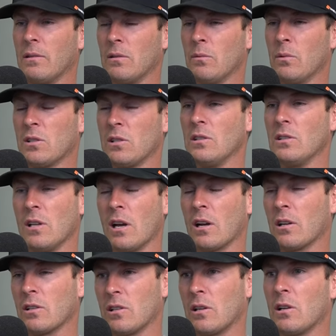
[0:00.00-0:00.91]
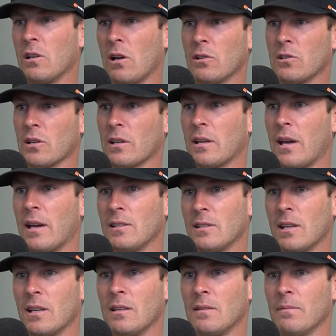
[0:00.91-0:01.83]
I wasn't young. I was like
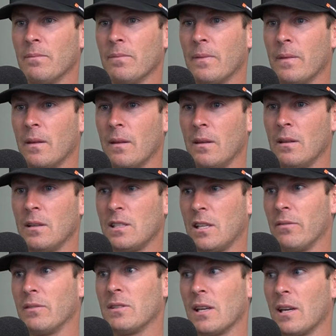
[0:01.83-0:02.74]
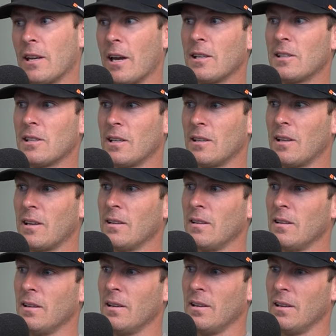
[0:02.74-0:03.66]
18, 17, 18 then,
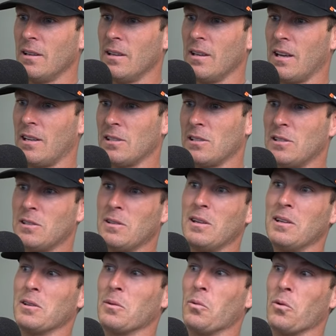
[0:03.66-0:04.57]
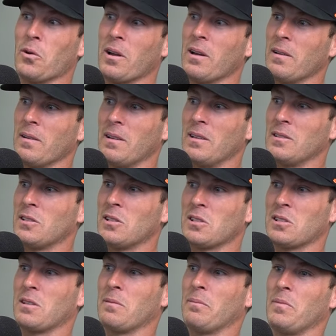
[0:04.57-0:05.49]
and just did it in the water. And it's just,
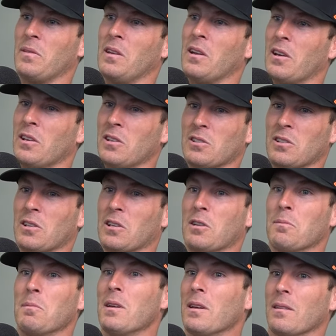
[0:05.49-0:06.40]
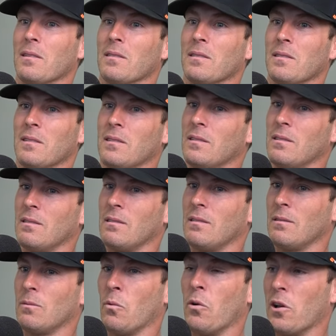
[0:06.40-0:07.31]
you know, you just got to commit.
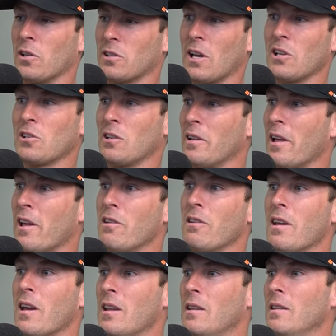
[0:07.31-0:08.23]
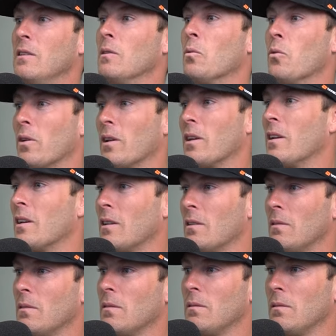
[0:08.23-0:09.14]
Worst case, you'll land on your head in the water. You know,
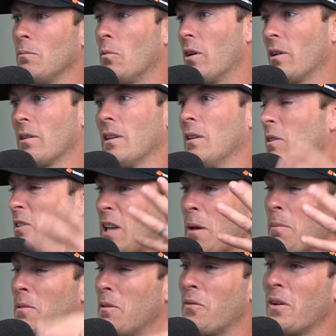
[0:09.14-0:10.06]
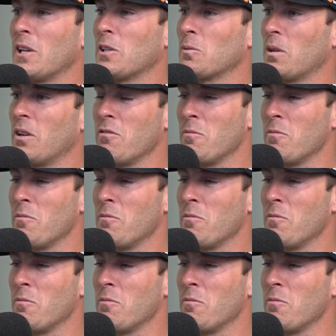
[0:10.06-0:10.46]
you might get a slap in the face, whatever.